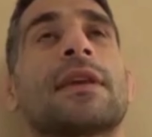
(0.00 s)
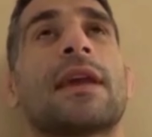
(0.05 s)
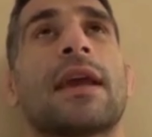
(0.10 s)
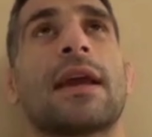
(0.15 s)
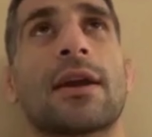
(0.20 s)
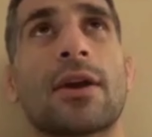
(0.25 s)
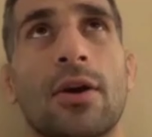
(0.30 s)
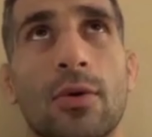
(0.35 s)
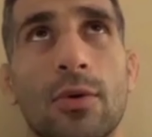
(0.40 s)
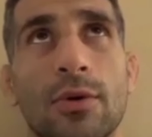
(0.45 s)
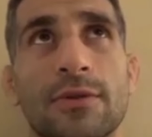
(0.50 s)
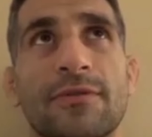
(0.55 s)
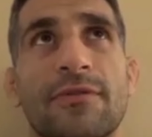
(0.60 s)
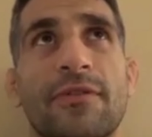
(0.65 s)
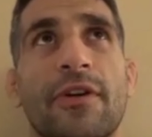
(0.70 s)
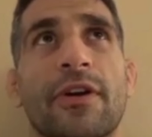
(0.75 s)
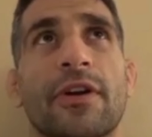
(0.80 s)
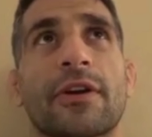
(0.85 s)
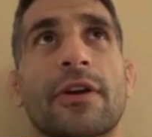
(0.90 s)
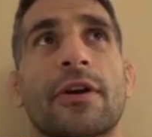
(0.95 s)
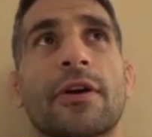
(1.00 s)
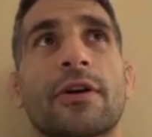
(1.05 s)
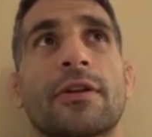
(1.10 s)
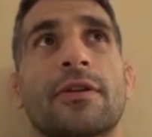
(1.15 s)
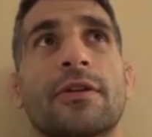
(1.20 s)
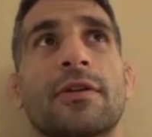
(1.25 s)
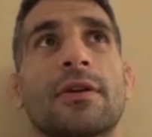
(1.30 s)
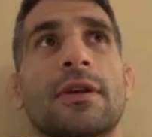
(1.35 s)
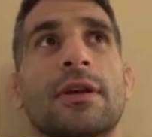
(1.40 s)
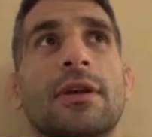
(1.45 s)
Diego was very good.
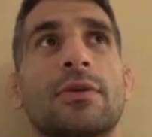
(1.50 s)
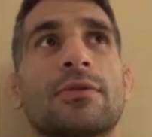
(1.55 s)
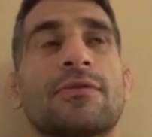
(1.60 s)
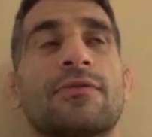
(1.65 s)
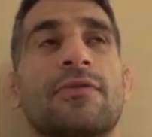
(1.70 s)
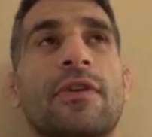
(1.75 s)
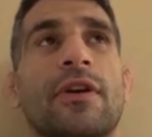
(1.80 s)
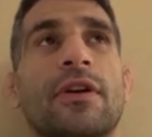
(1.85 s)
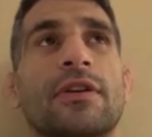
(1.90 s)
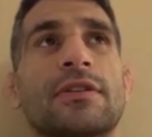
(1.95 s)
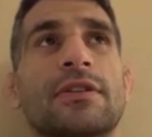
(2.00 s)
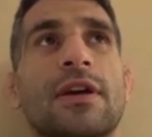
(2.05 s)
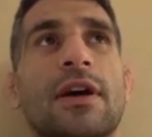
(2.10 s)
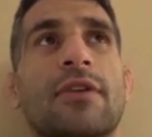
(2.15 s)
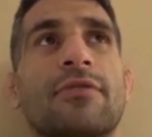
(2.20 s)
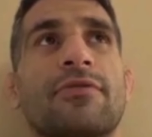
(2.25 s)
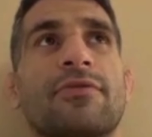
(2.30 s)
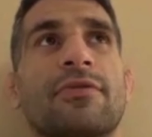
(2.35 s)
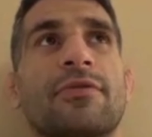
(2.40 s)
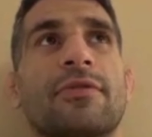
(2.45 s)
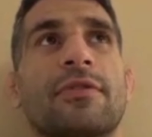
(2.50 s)
He was very tough.